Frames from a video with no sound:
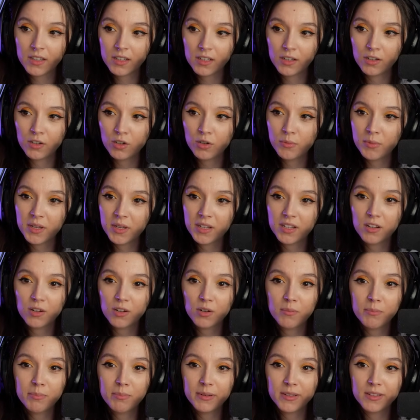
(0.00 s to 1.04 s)
Go make a
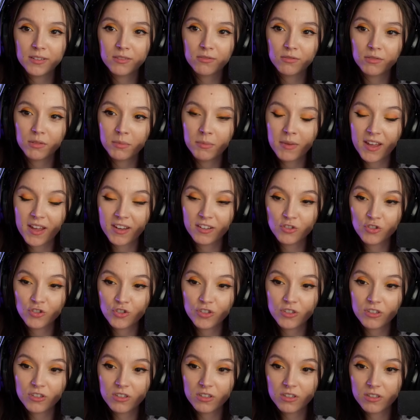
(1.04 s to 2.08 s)
complaint to the manager.